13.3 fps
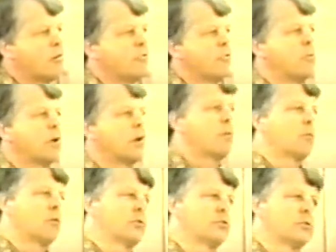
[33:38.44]
to become
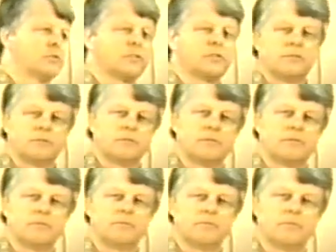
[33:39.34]
Christians.
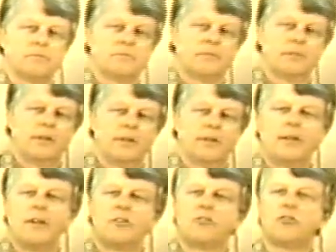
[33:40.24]

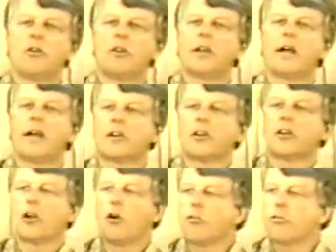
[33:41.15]
Sort of like
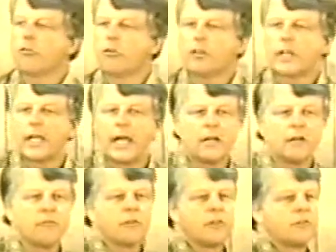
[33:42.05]
go through the gate
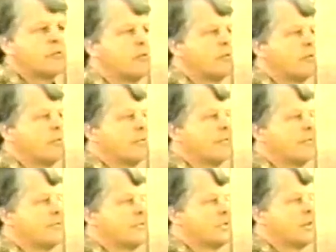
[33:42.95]
of the
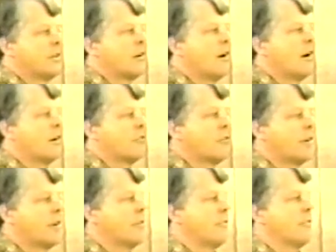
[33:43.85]
synagogue to
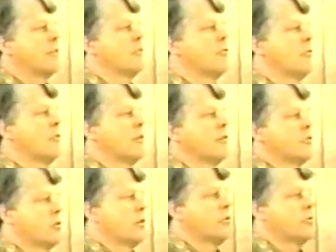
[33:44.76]
get to the door of the
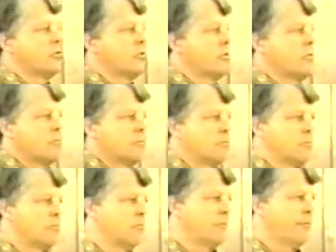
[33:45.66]
church.
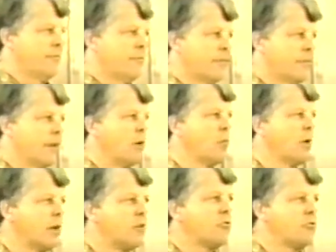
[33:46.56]
They really
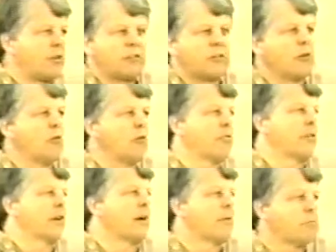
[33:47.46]
had set the whole
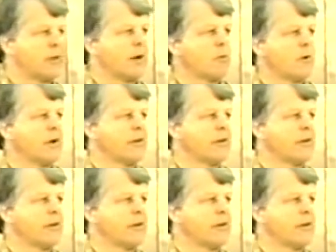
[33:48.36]
thing up that way.